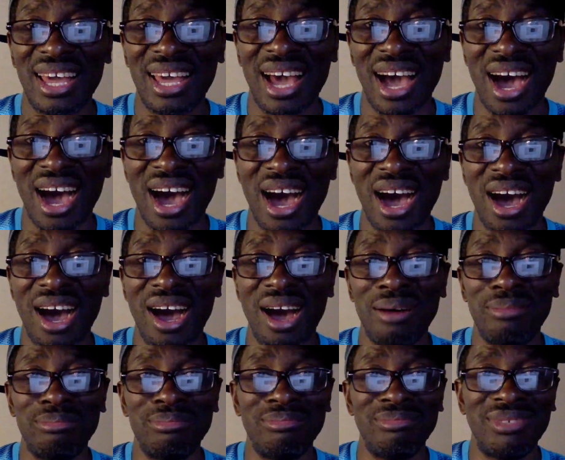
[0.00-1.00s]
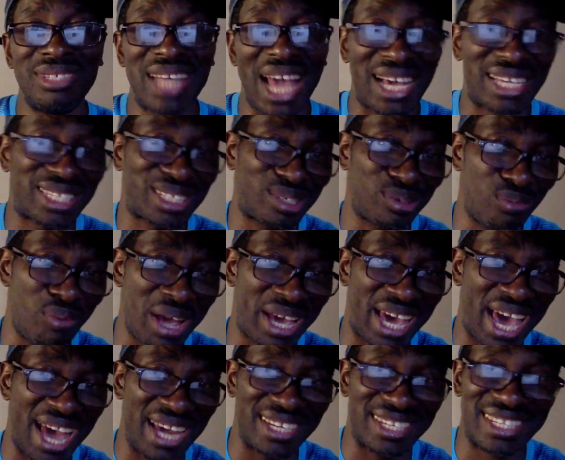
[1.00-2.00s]
next
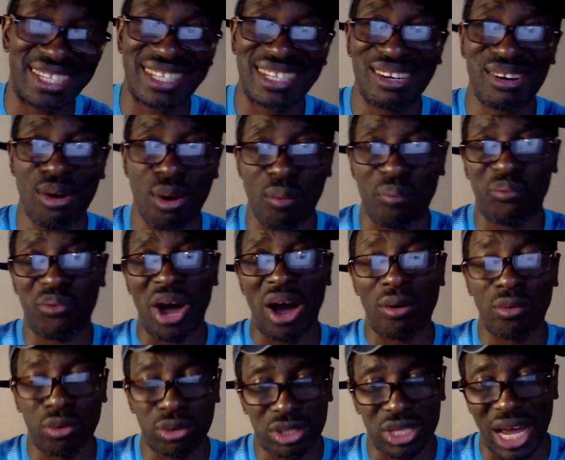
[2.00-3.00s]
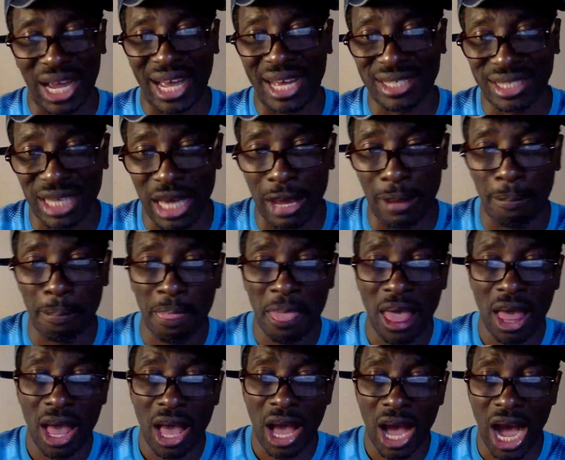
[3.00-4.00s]
weekend. Like I said,
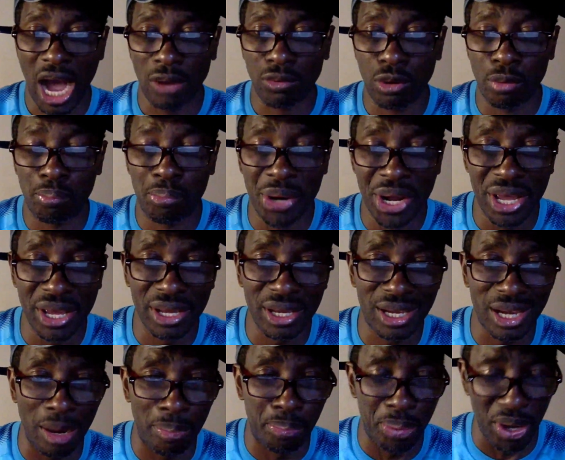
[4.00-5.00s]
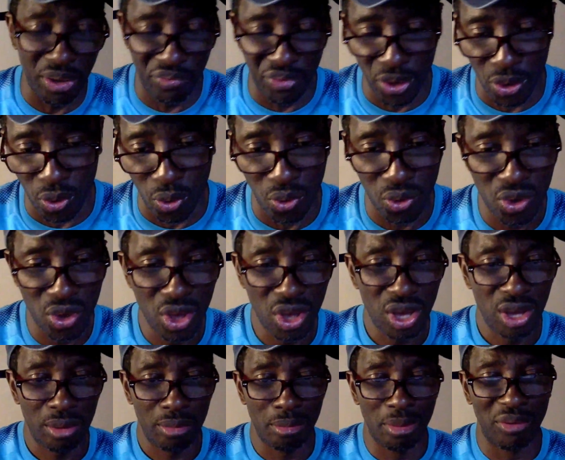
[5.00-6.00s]
I will bring a preview
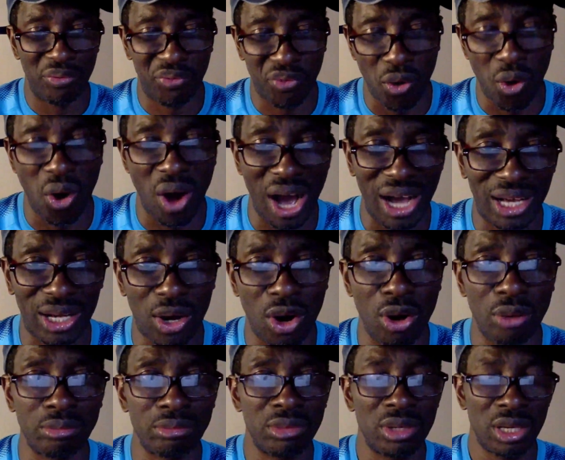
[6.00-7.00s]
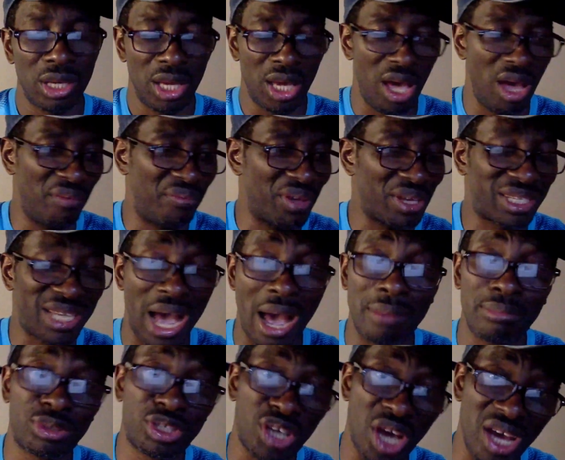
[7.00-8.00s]
before I come. If the
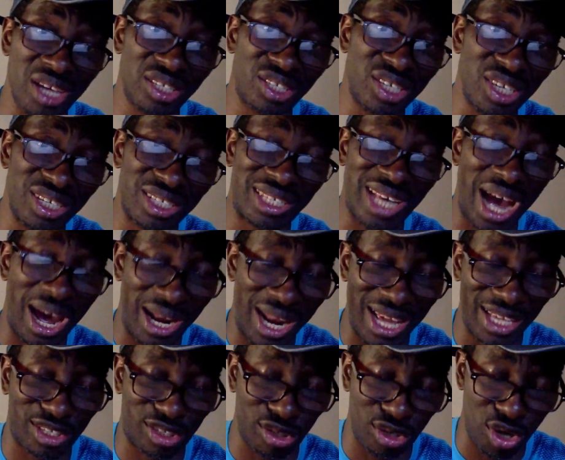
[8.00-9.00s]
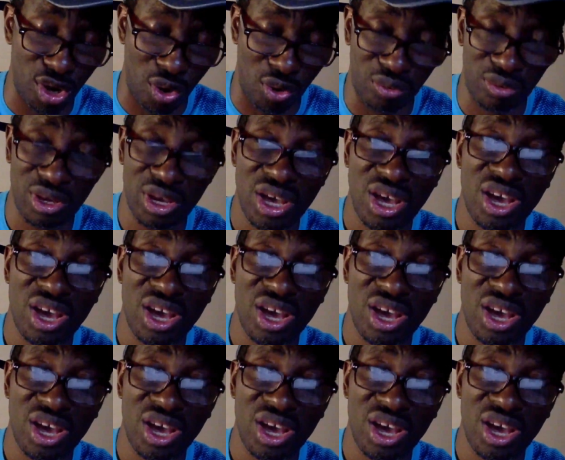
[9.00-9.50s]
time changes, I'll let you know.